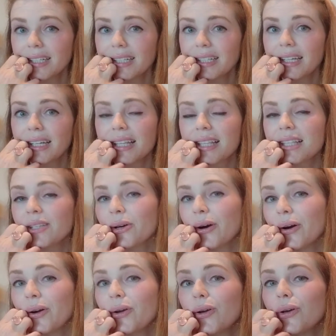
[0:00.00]
And
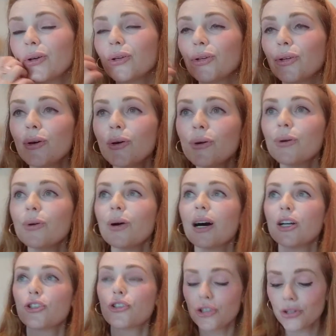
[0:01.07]
so you
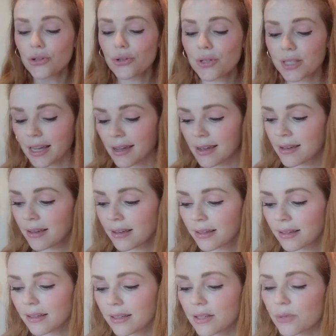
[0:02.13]
are choosing,
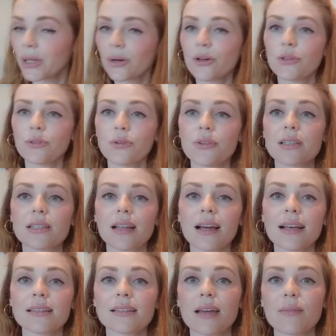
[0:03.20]
as we go through this
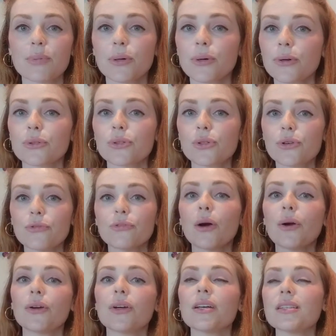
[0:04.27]
Lionsgate portal, to
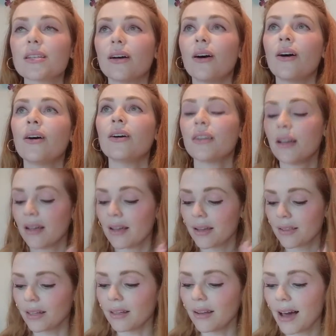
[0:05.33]
focus on
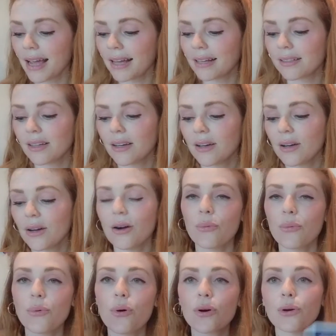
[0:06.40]
the light.
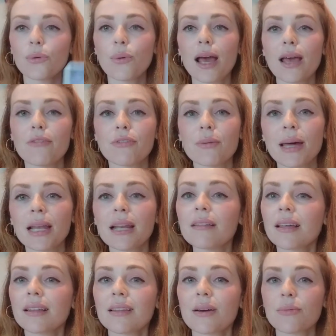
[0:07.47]
Walk away from
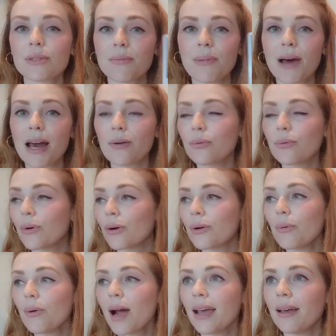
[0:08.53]
anything that was a battle. Walk
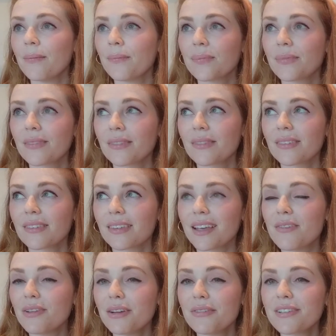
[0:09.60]
away.
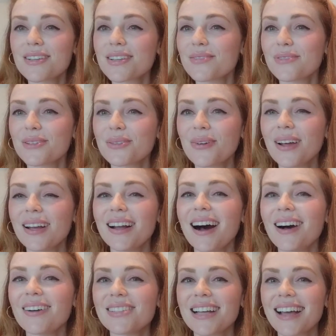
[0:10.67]
Even if it's just for three and a
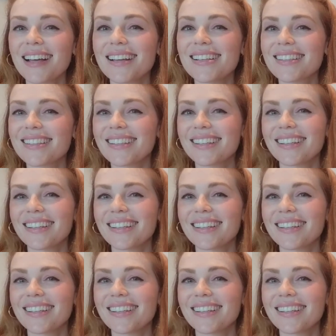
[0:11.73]
half days,